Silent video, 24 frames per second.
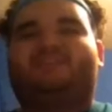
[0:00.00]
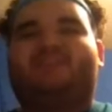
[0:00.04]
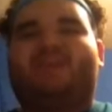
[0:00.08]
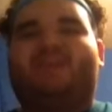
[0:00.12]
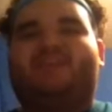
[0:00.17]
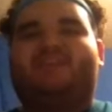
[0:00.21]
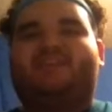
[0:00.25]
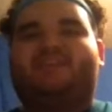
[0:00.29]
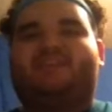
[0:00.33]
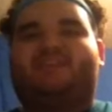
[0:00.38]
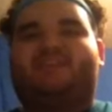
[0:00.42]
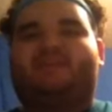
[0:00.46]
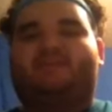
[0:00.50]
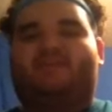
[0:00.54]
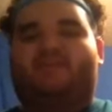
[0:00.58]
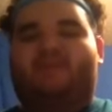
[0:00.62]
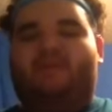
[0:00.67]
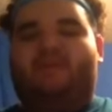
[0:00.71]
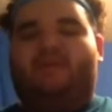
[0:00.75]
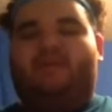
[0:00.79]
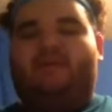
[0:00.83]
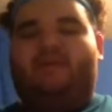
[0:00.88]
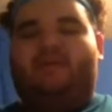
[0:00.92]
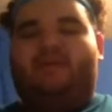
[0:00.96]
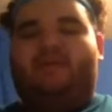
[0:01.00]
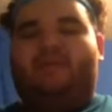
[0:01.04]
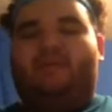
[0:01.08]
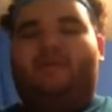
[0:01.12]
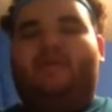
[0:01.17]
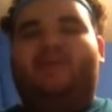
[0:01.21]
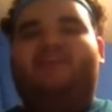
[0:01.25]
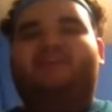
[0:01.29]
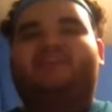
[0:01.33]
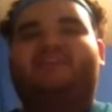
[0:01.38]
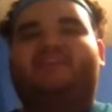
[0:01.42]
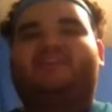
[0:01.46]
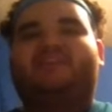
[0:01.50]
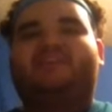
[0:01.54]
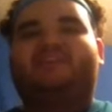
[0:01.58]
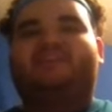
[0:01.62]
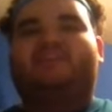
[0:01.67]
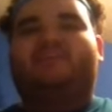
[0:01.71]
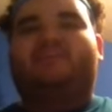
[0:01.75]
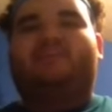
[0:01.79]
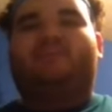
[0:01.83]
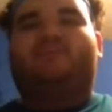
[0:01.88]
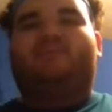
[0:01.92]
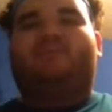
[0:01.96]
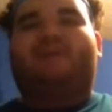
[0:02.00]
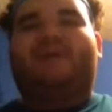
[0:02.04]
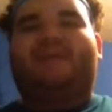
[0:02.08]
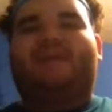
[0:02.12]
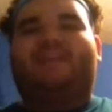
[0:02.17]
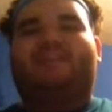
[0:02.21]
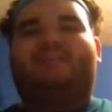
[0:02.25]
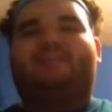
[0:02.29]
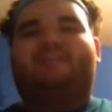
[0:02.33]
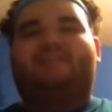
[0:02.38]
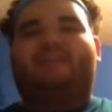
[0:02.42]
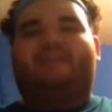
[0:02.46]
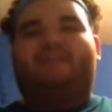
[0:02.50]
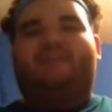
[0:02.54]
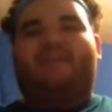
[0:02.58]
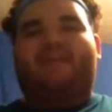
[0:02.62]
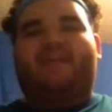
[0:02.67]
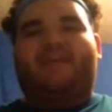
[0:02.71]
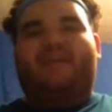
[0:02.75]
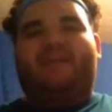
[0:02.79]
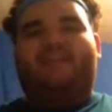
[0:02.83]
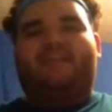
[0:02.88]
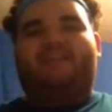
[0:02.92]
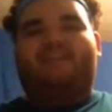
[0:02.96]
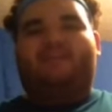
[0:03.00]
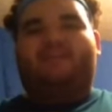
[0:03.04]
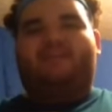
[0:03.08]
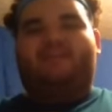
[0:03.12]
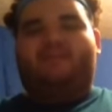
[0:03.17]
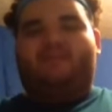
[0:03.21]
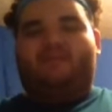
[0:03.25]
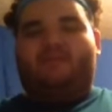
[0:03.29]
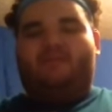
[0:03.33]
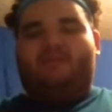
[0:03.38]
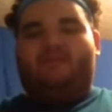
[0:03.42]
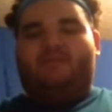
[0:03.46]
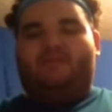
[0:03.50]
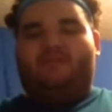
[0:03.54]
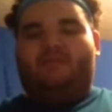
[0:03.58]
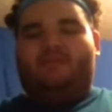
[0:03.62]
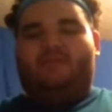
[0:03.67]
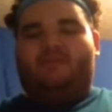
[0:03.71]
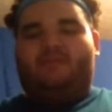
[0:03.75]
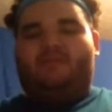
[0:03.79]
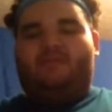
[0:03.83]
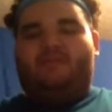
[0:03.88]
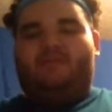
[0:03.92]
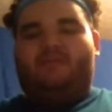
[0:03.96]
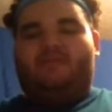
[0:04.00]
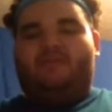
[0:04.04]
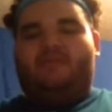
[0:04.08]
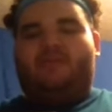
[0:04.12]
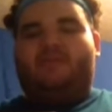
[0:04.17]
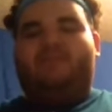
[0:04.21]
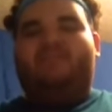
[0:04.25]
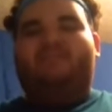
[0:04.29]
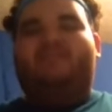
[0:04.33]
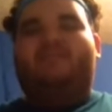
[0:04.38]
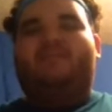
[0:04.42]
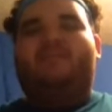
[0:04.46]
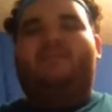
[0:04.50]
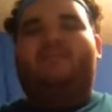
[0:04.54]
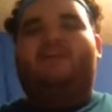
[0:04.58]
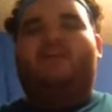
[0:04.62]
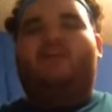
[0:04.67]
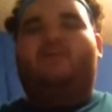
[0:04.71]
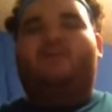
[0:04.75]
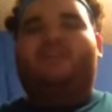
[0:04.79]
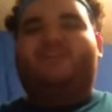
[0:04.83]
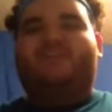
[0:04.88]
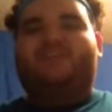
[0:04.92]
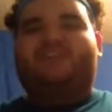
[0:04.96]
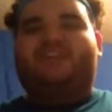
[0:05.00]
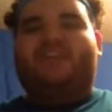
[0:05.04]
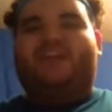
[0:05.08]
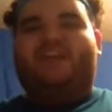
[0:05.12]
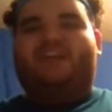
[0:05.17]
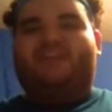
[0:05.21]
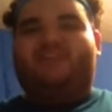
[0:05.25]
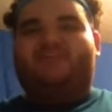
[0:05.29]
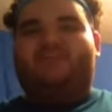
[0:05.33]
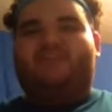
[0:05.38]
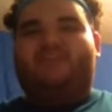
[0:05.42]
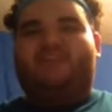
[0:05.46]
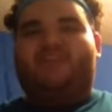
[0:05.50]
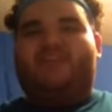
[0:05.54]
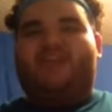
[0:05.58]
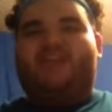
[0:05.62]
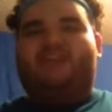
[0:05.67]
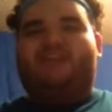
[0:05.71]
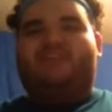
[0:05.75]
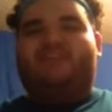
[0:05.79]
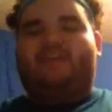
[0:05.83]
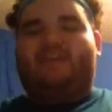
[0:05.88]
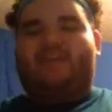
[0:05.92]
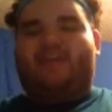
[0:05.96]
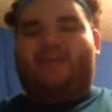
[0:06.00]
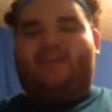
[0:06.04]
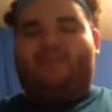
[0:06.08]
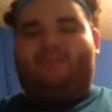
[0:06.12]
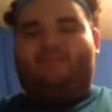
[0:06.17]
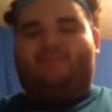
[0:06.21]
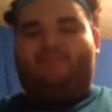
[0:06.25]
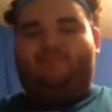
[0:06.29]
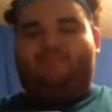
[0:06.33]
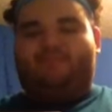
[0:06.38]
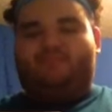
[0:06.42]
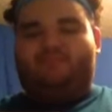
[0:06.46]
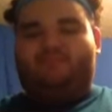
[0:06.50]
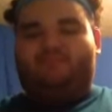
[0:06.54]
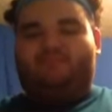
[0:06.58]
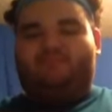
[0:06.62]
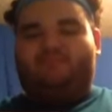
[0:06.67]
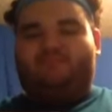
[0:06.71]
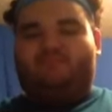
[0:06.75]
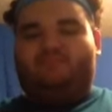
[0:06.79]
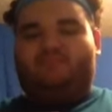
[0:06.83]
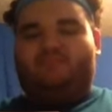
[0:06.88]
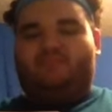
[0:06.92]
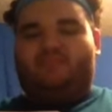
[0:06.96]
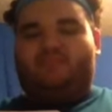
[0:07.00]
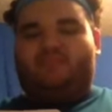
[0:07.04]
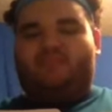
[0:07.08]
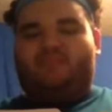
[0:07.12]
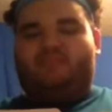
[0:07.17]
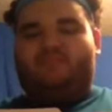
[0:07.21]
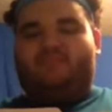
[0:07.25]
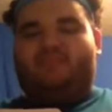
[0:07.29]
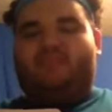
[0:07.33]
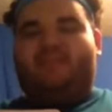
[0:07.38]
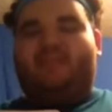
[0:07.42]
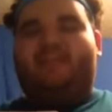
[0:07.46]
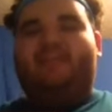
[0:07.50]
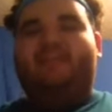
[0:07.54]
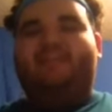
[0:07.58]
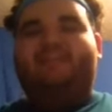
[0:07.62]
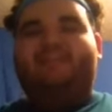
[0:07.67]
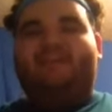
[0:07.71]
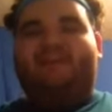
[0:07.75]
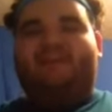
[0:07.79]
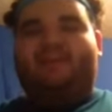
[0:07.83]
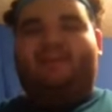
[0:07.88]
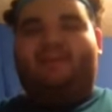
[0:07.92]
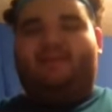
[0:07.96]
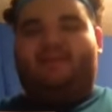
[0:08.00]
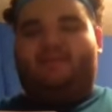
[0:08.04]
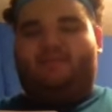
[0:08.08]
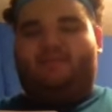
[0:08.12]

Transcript: matchup, but Kentucky's going to win right at the very end. Kentucky always shines toward the end of the game. So I like Kentucky.